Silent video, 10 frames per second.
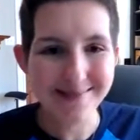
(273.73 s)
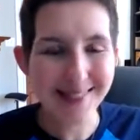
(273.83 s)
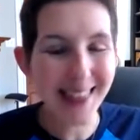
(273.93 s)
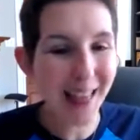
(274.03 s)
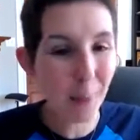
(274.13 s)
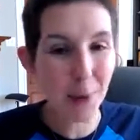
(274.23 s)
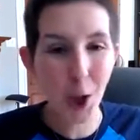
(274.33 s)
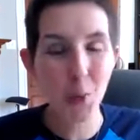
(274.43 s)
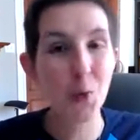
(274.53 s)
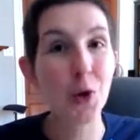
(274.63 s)
that
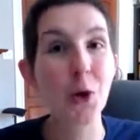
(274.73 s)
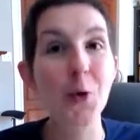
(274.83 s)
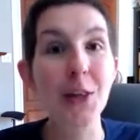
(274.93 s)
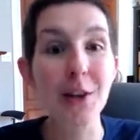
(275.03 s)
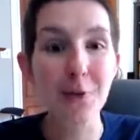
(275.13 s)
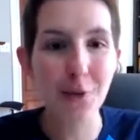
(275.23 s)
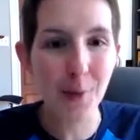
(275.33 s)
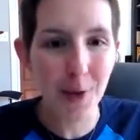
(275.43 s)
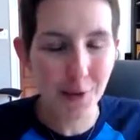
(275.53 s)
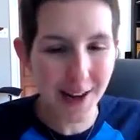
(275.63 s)
becomes where you live
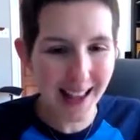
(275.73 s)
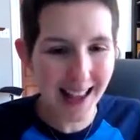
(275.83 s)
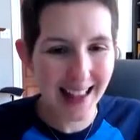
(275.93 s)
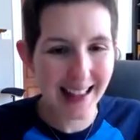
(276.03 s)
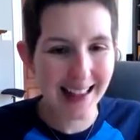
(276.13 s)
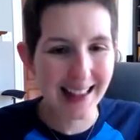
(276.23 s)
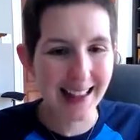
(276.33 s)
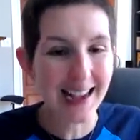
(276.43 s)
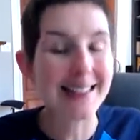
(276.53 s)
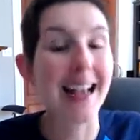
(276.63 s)
from every day
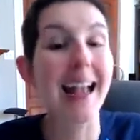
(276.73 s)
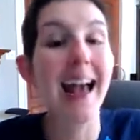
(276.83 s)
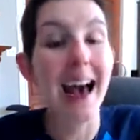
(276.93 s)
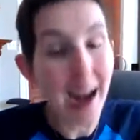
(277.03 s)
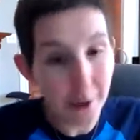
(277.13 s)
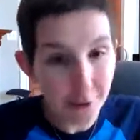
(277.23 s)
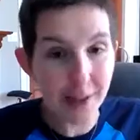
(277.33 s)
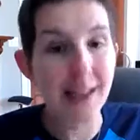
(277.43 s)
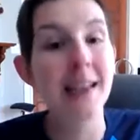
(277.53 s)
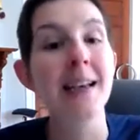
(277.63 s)
as a
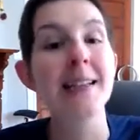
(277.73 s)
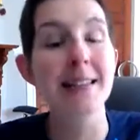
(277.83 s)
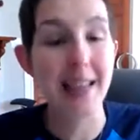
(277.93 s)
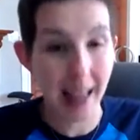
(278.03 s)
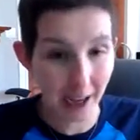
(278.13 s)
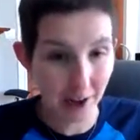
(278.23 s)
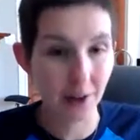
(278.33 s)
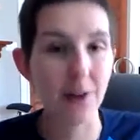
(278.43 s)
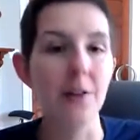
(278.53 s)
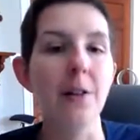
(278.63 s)
confident
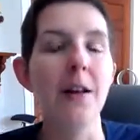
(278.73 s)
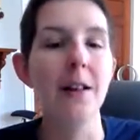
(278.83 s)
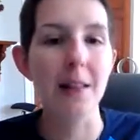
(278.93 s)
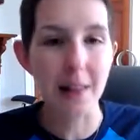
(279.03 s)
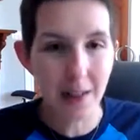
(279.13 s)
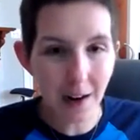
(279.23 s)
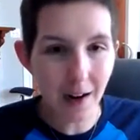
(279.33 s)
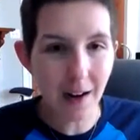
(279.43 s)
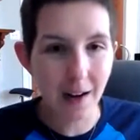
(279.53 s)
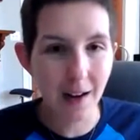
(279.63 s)
technical
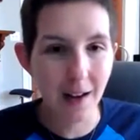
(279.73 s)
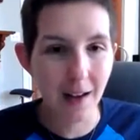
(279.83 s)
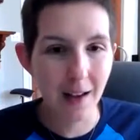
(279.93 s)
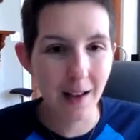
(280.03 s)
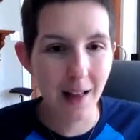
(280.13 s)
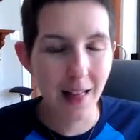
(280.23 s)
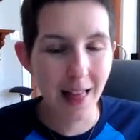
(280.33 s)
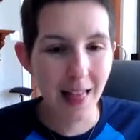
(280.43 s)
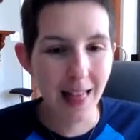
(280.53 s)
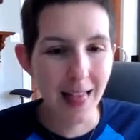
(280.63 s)
leader,
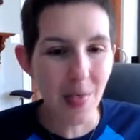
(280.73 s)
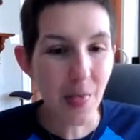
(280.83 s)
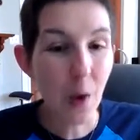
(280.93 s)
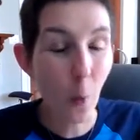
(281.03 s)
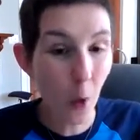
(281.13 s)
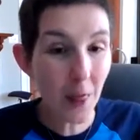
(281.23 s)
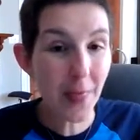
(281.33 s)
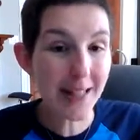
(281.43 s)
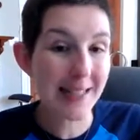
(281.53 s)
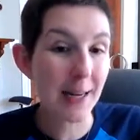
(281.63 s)
then what
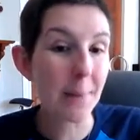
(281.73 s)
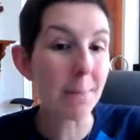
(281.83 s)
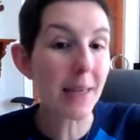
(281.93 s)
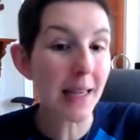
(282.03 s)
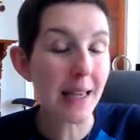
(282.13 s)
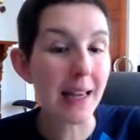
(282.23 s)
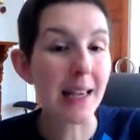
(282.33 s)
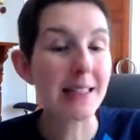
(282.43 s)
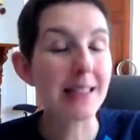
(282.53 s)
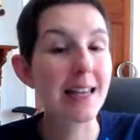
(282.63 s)
that's going to mean
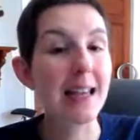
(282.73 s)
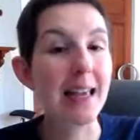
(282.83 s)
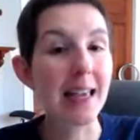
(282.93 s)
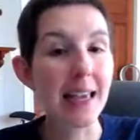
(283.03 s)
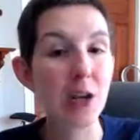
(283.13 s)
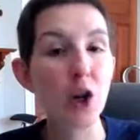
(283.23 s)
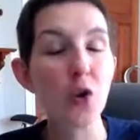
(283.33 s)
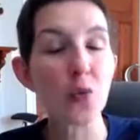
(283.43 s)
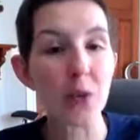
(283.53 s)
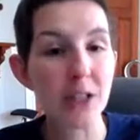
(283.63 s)
is it's going to
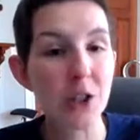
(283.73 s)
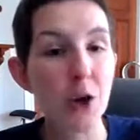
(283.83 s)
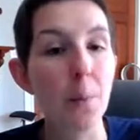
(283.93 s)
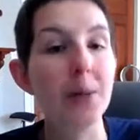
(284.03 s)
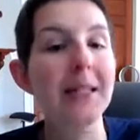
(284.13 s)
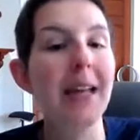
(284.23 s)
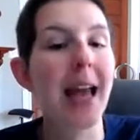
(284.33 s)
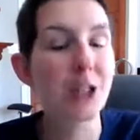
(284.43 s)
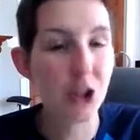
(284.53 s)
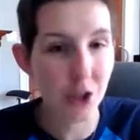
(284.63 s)
increase your
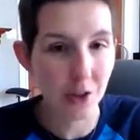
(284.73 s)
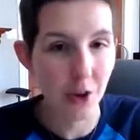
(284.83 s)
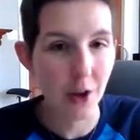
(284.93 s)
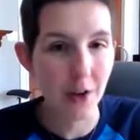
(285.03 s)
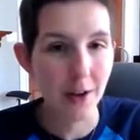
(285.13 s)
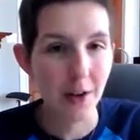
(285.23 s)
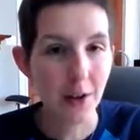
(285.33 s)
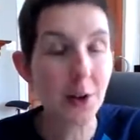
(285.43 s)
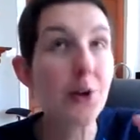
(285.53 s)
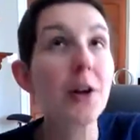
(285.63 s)
potential.
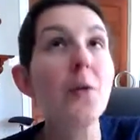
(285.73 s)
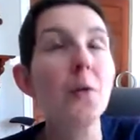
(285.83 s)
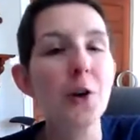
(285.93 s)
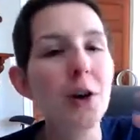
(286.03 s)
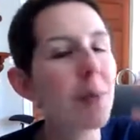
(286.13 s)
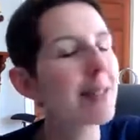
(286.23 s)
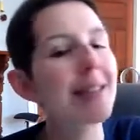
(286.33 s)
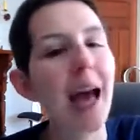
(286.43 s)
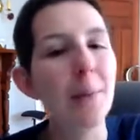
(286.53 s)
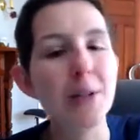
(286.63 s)
And you're going to be able
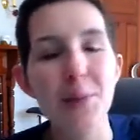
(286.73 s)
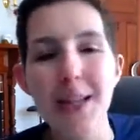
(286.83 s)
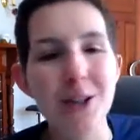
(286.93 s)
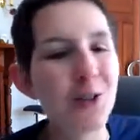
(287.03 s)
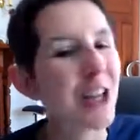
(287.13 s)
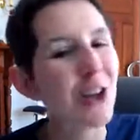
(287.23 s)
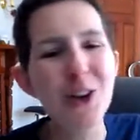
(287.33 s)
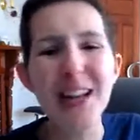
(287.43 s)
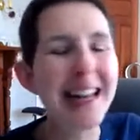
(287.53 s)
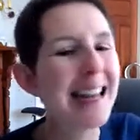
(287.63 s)
to tap into potential that
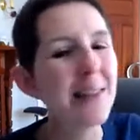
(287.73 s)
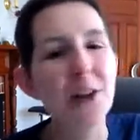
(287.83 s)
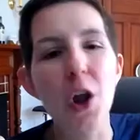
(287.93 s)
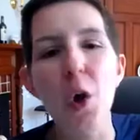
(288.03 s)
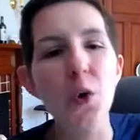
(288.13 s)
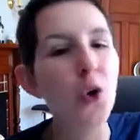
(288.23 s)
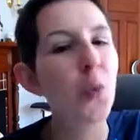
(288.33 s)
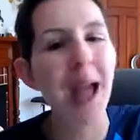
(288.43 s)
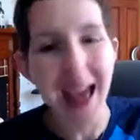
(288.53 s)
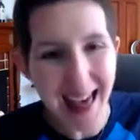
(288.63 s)
you didn't even know
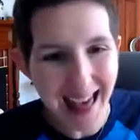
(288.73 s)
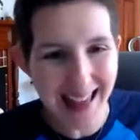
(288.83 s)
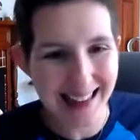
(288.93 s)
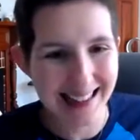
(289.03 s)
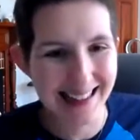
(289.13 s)
you had.